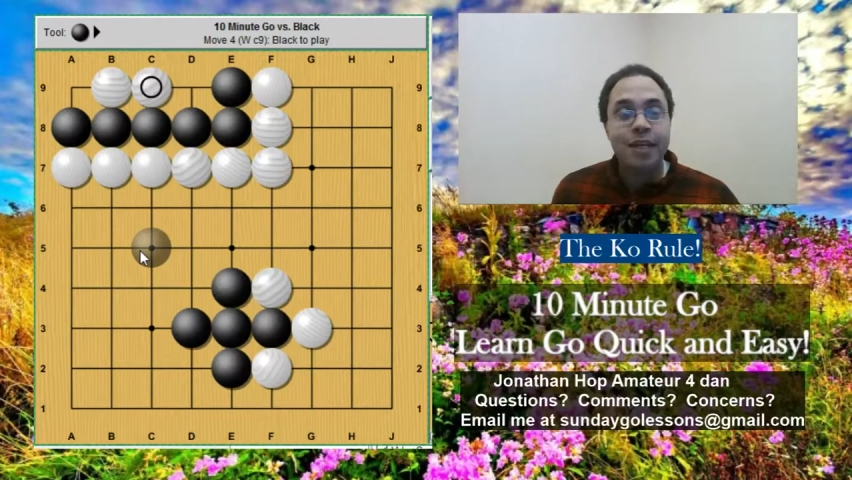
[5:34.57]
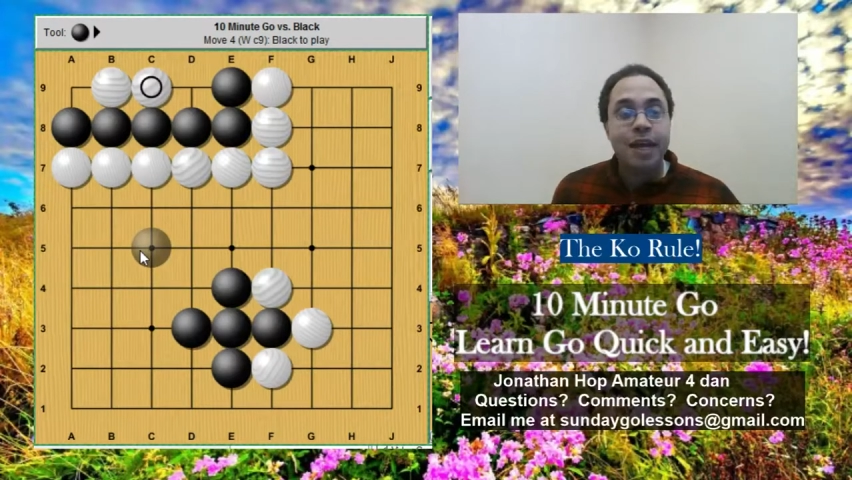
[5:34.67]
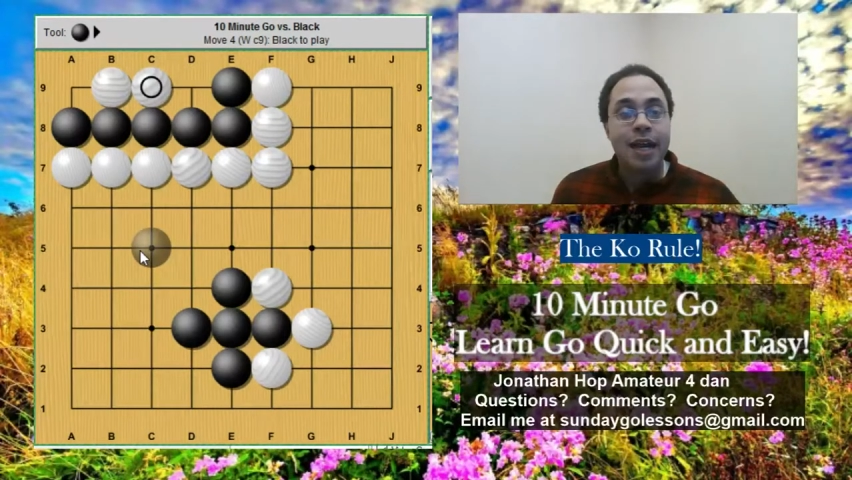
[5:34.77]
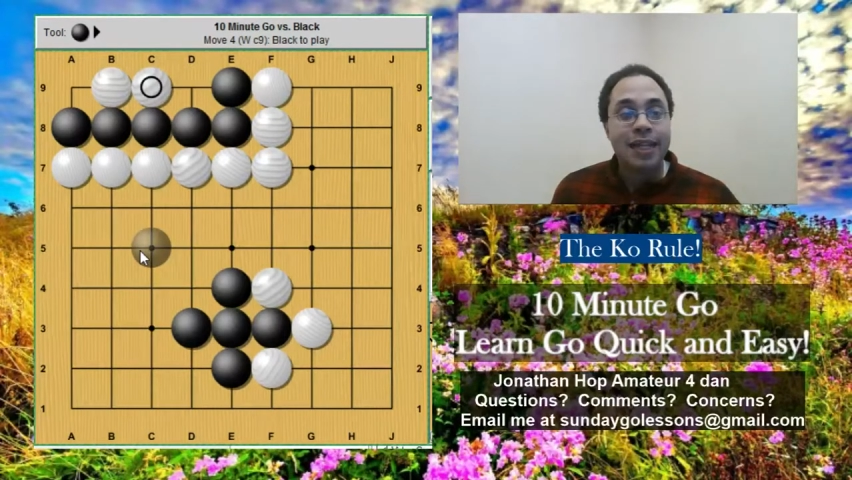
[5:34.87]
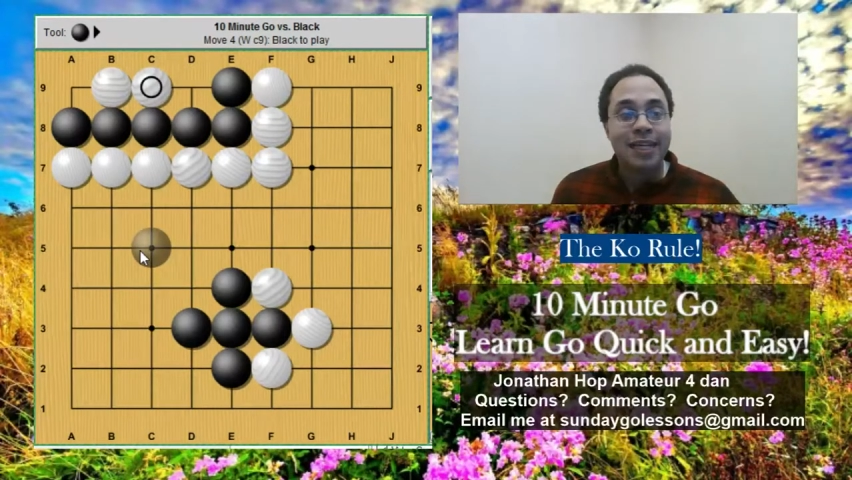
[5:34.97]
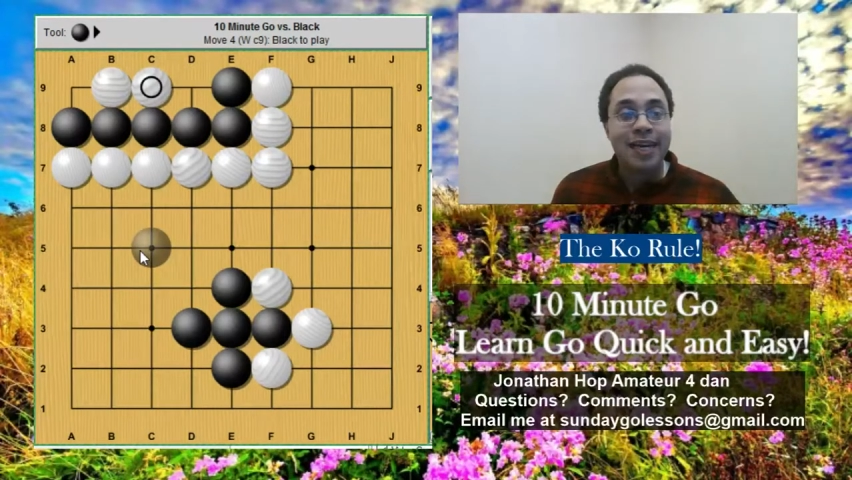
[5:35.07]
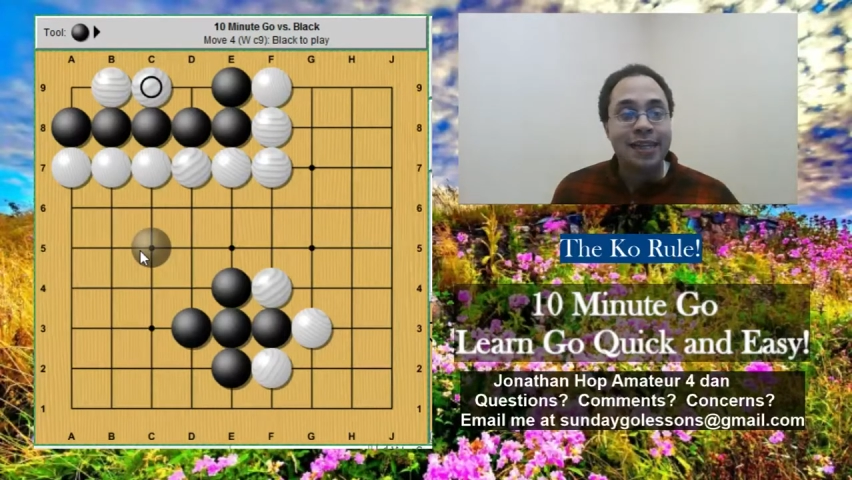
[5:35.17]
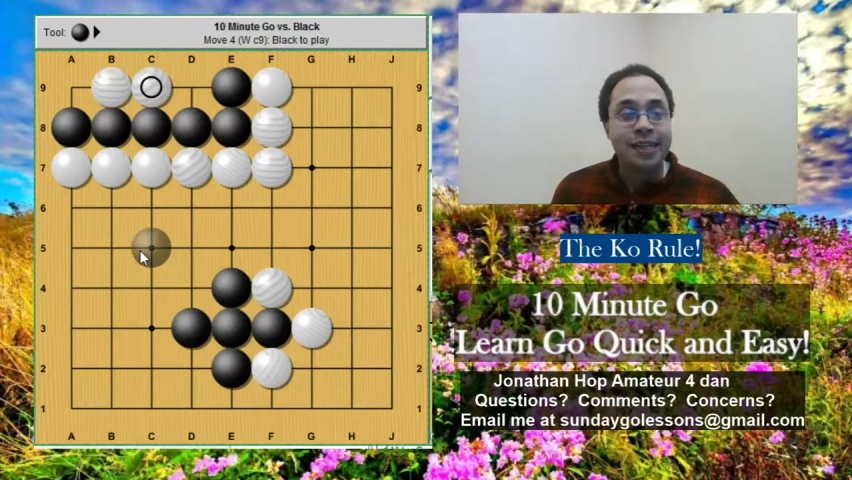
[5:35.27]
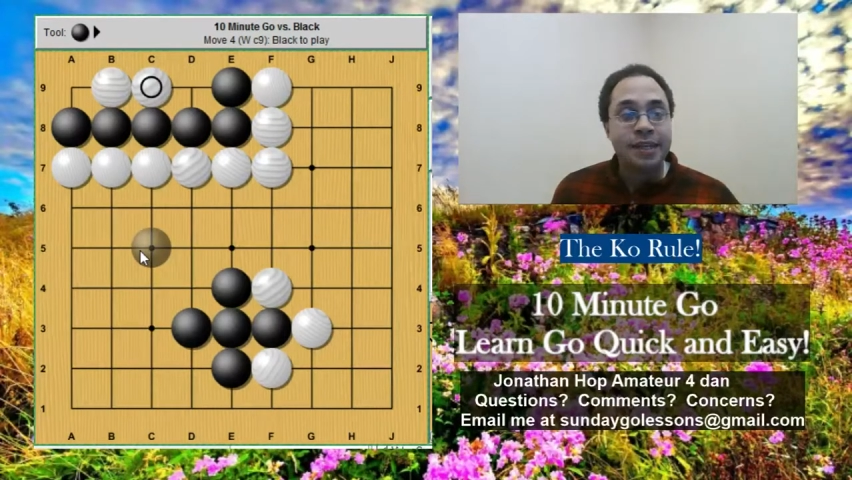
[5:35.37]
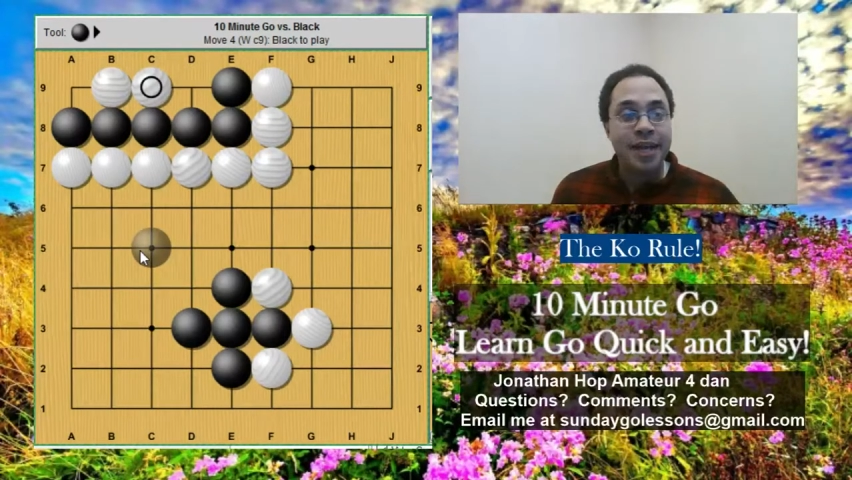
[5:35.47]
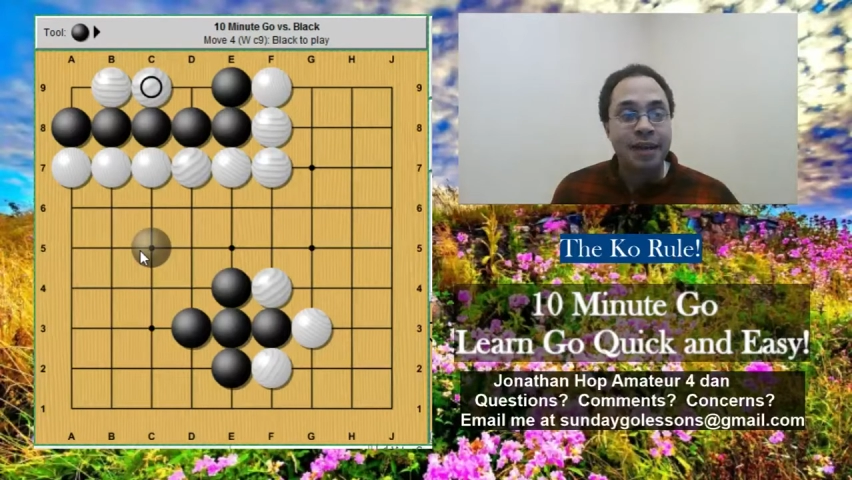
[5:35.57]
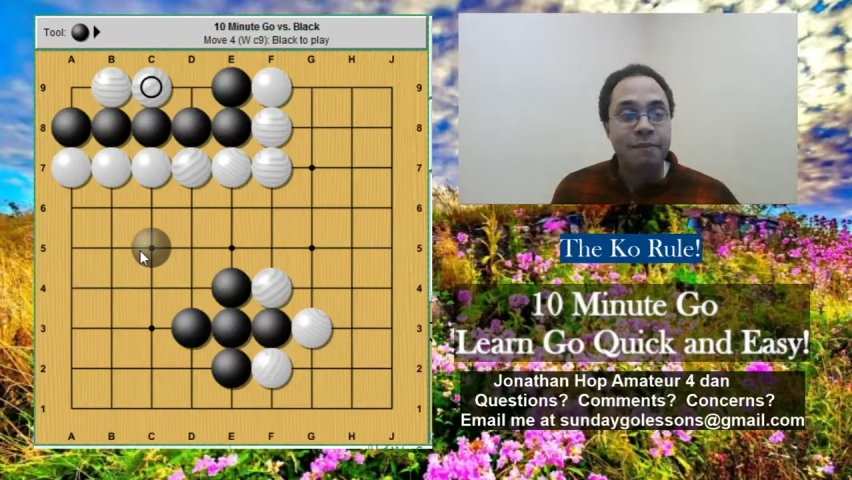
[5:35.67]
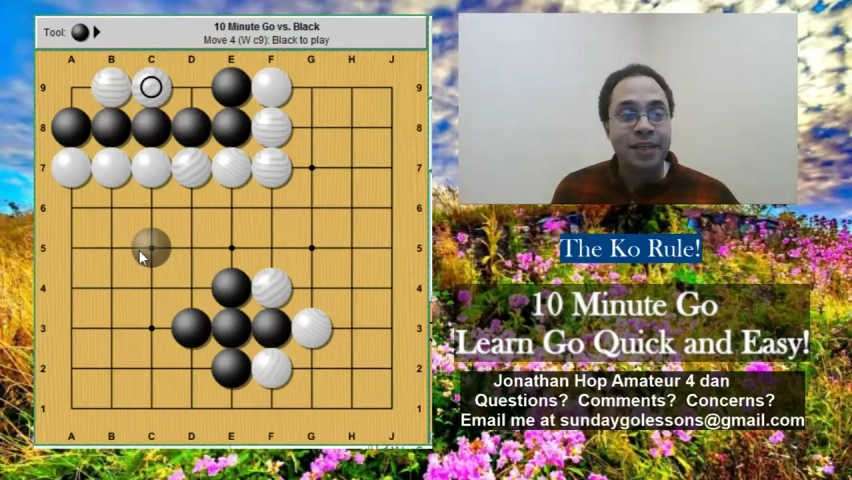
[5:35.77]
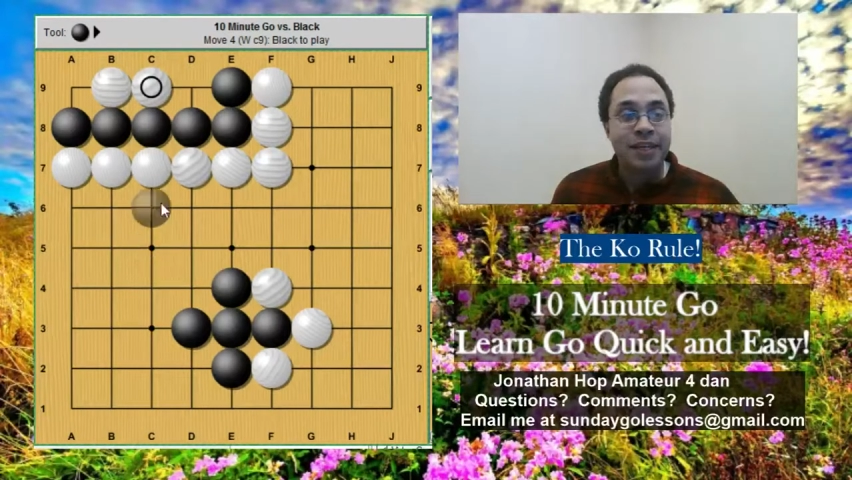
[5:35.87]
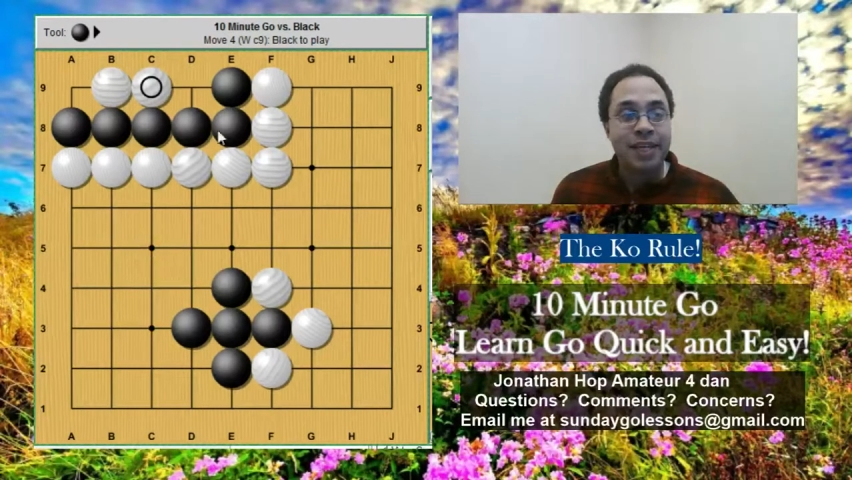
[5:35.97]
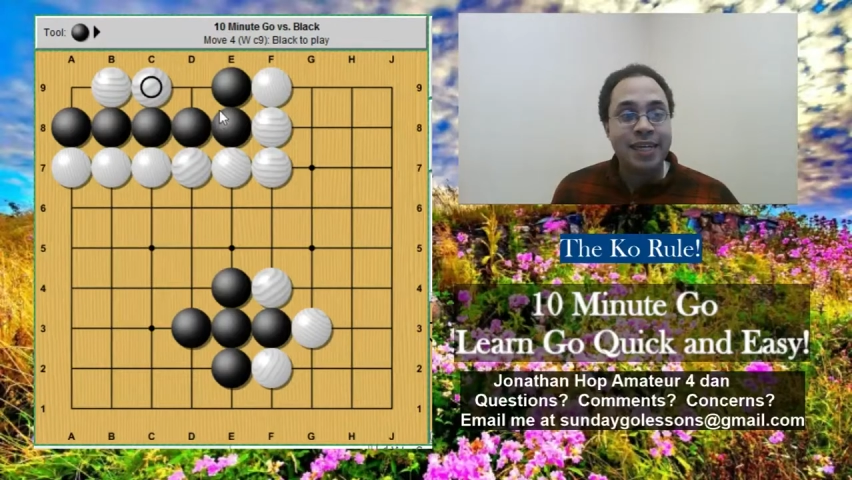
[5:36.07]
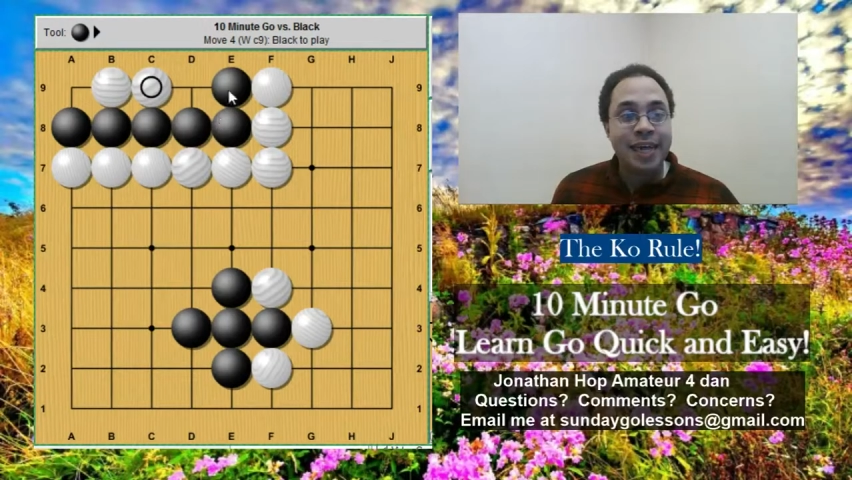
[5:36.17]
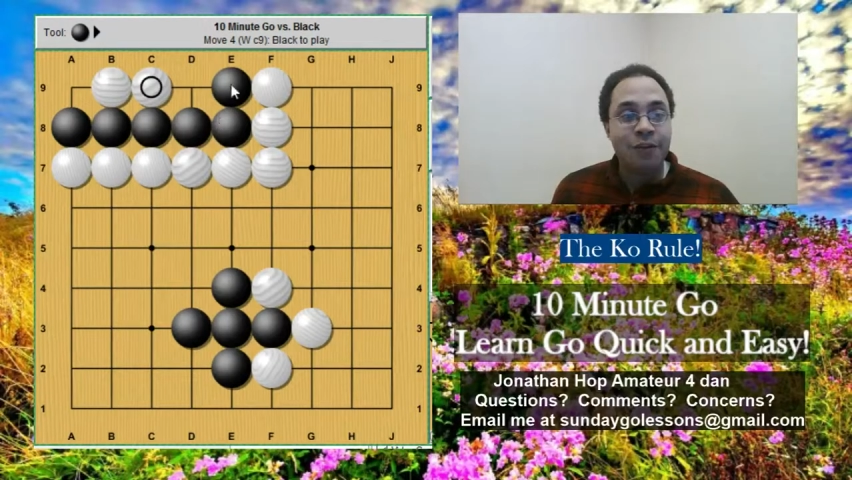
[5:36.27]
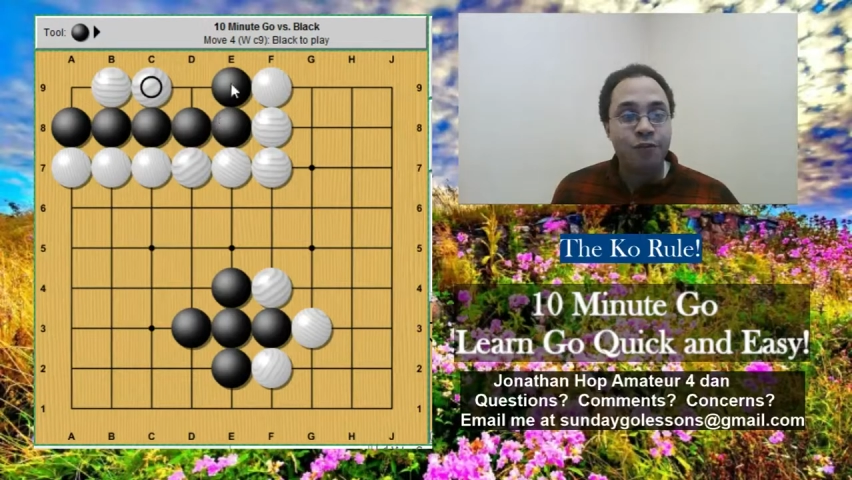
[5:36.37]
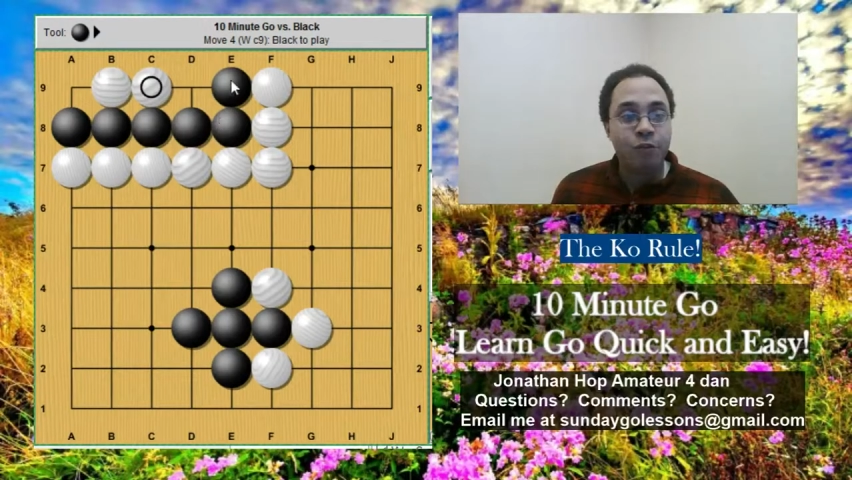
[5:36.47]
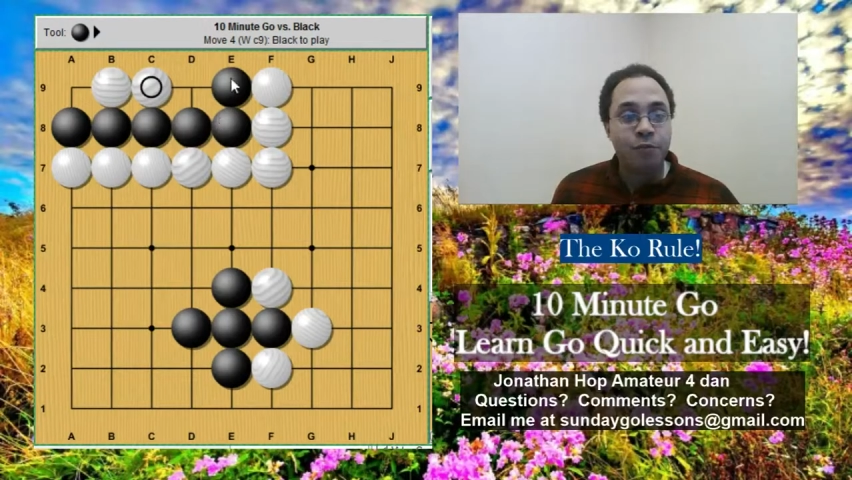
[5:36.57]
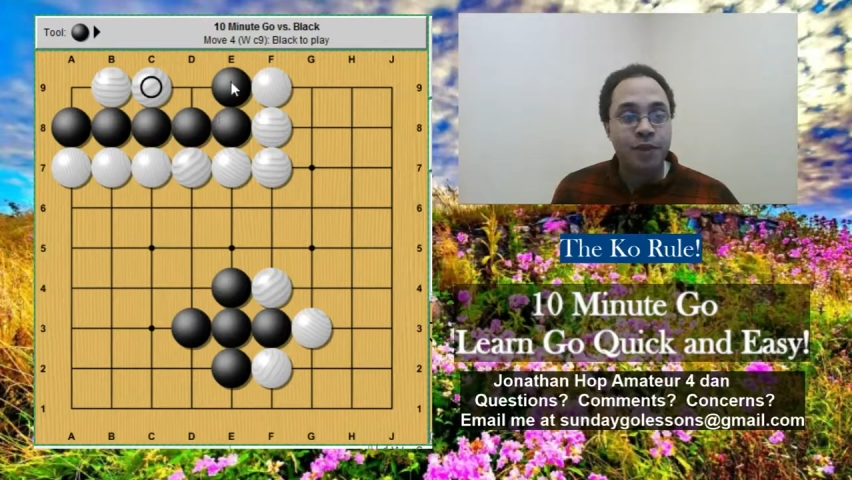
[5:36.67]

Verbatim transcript: At the end of the game, the E9 group,